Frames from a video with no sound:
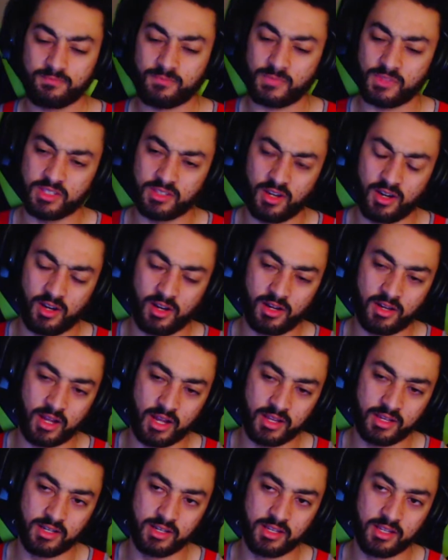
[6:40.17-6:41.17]
Oh,
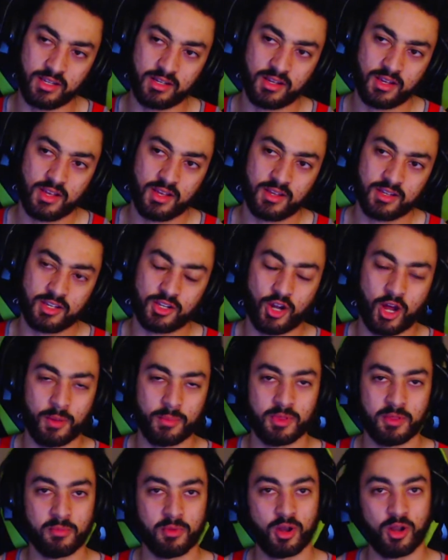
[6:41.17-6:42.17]
I need, you know, I'm in
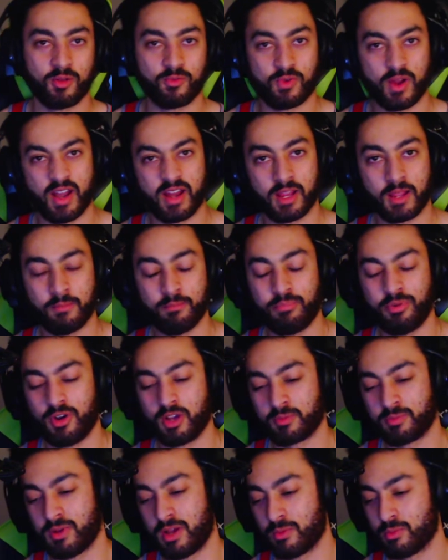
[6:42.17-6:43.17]
the middle of writing a
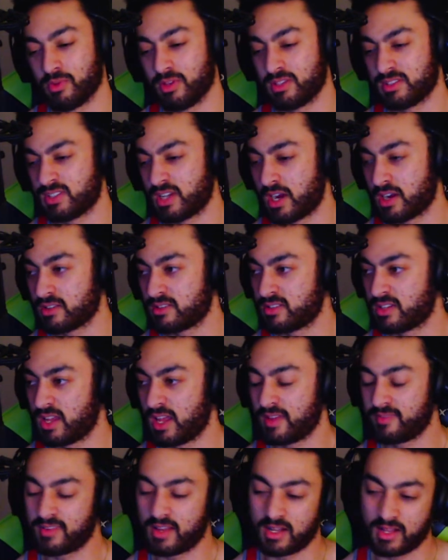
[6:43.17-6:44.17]
book, but I'm really tired today.
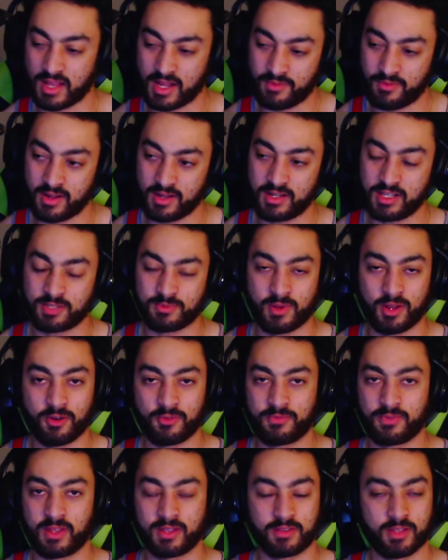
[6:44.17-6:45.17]
I've got a lot of ideas, but I don't
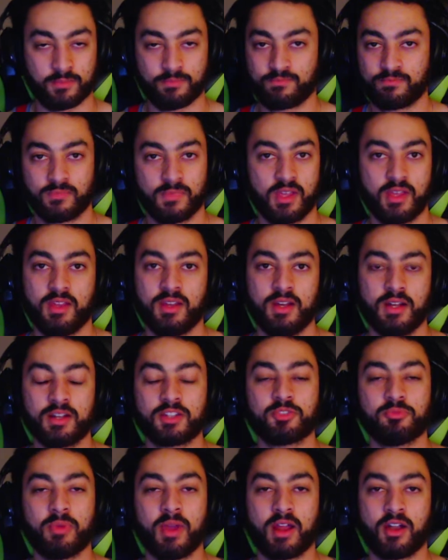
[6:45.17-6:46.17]
feel like that. It
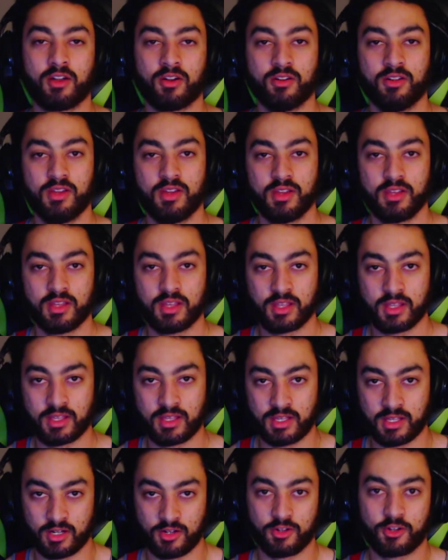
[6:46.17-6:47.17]
doesn't matter.
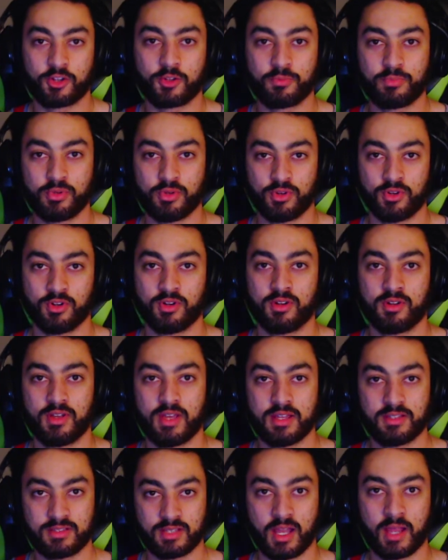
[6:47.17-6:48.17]
Get on your computer
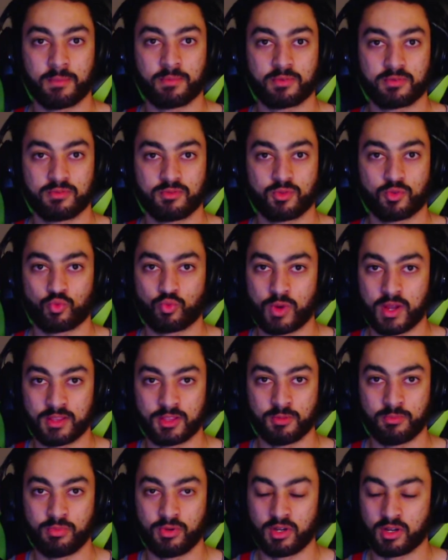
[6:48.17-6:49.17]
and type. Write
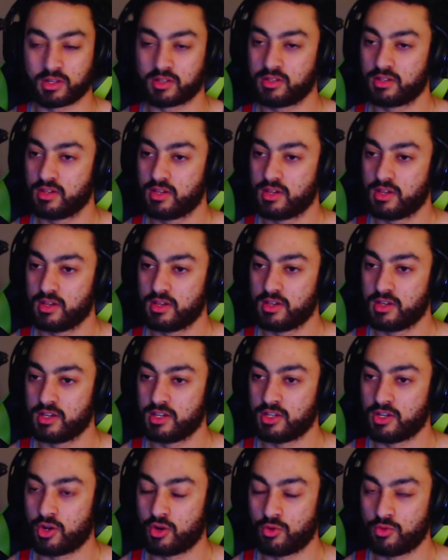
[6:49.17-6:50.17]
the book.
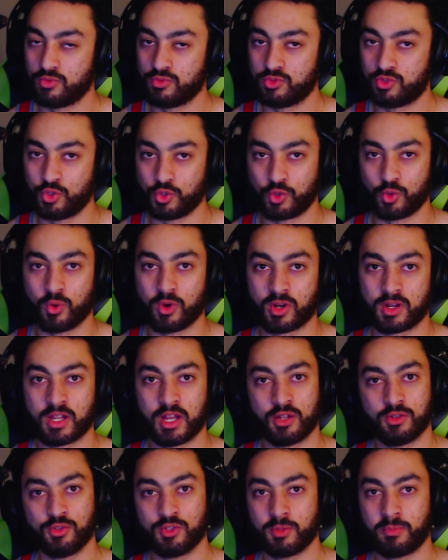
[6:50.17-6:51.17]
You know, do the
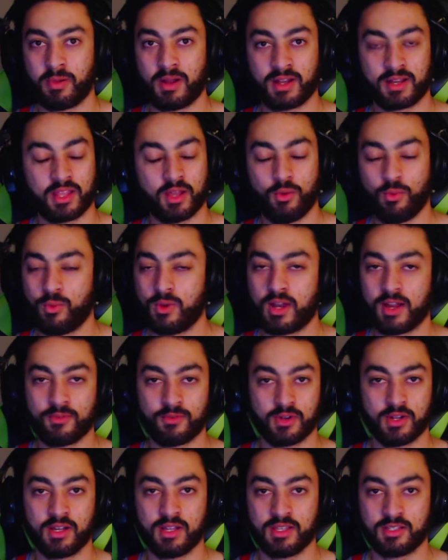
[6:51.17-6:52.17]
workout, do the podcast,
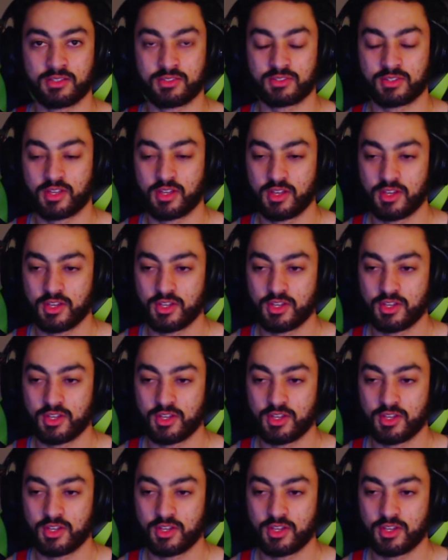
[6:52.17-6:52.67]
whatever it is.